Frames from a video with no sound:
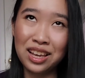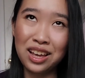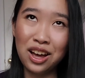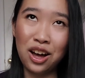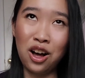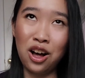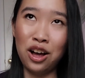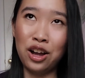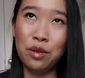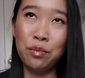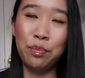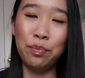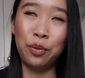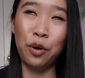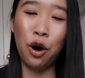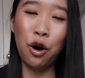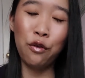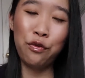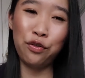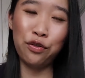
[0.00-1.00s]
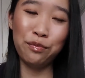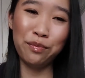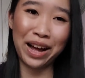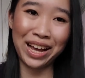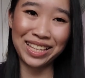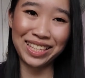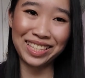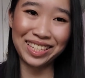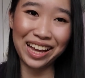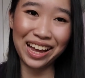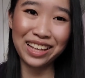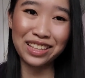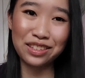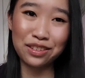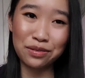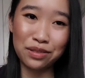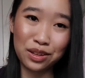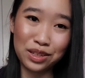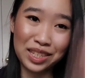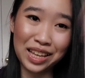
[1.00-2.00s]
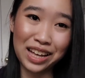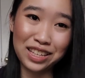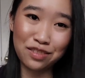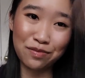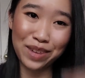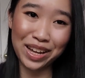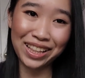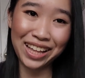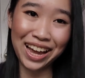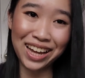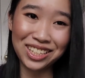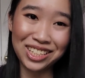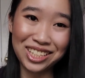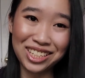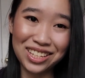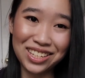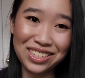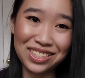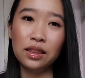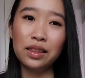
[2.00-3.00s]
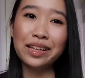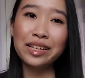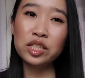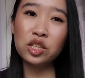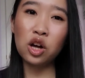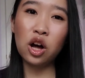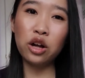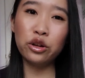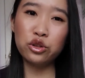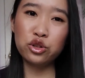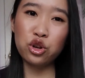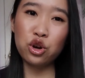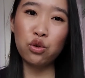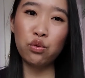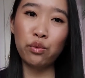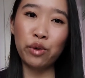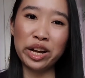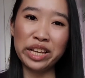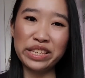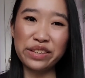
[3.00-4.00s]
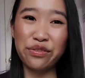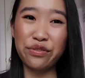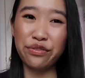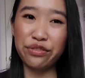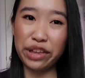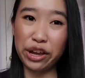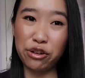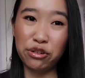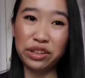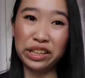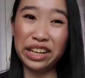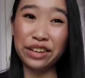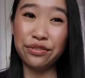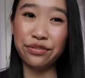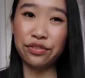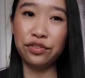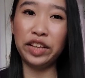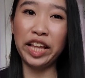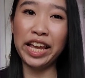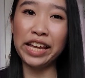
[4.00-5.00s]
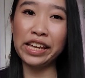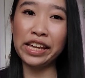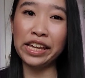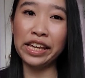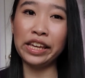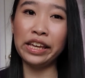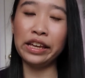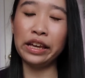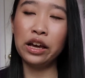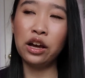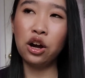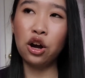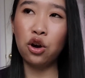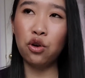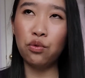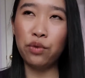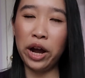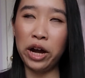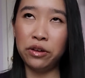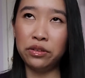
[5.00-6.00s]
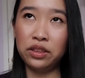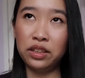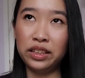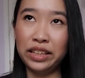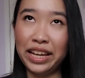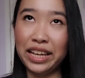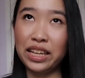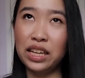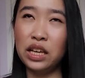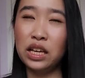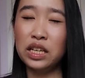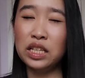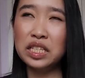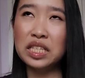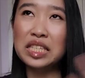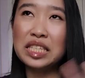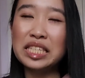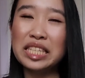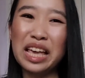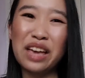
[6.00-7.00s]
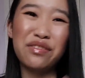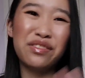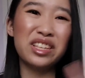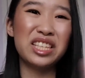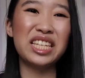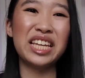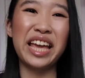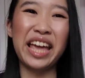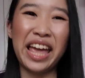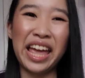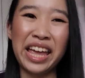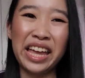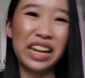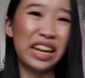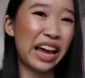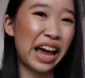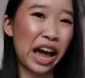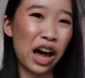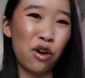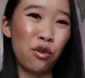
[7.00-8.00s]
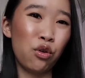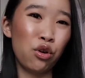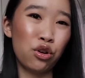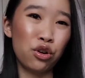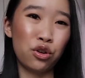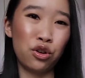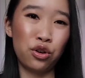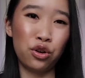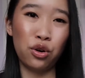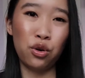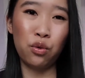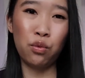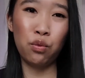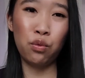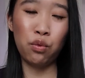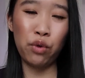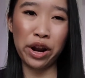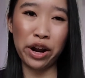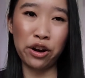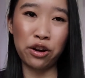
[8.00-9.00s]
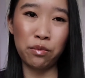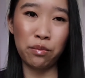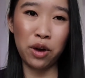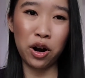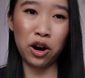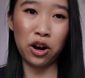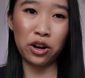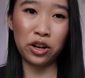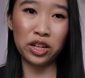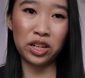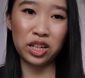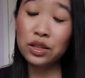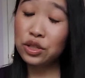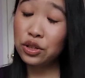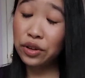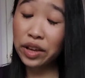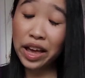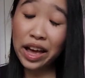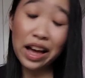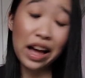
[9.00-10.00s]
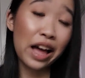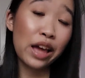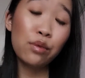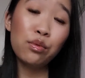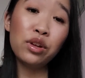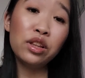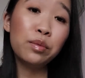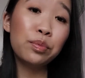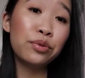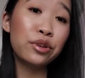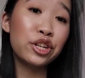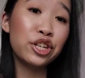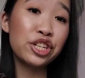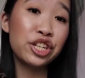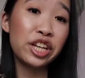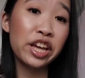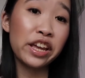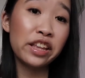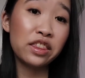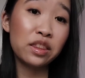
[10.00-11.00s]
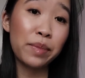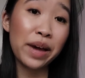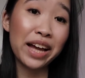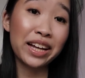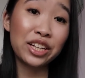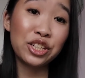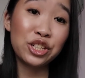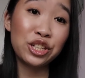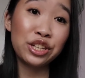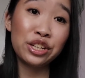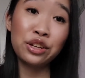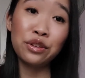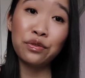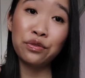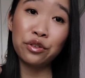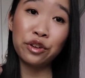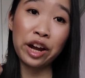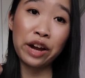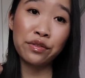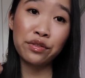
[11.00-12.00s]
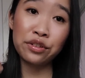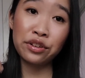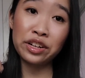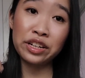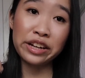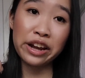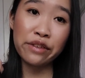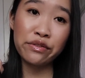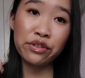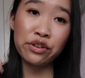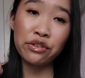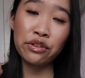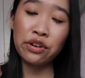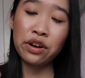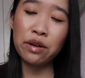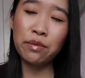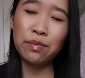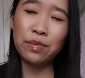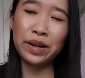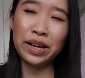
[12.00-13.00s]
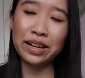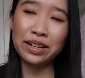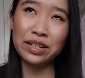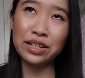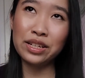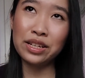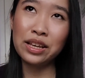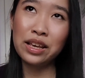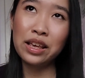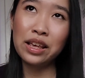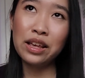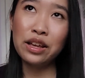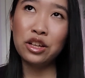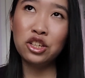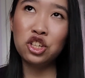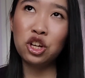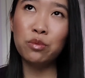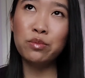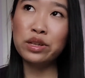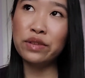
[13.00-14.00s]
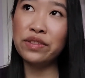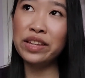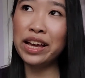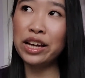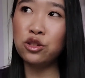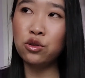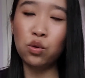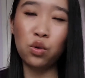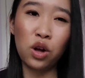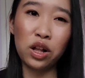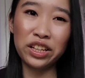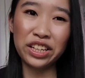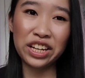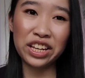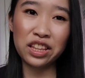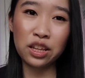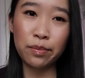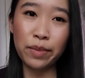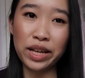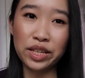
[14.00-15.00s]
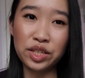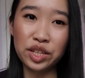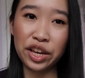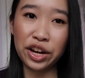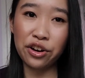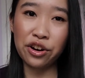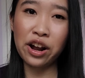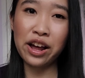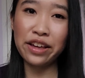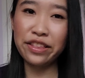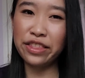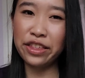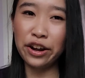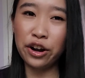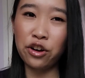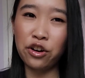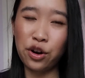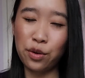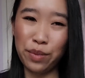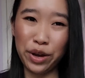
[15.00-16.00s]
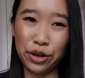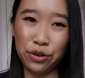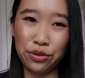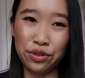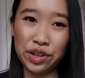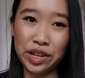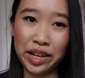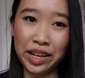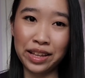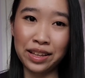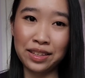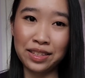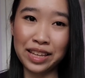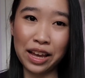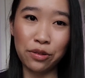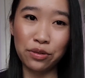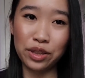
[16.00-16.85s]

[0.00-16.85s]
on both of my sides of my lashes. This also was fairly flaky around the like 7 to 8 hour wear mark. So yeah, I will appreciate the packaging forever and ever, but in terms of the actual quality of the mascara, there are better things out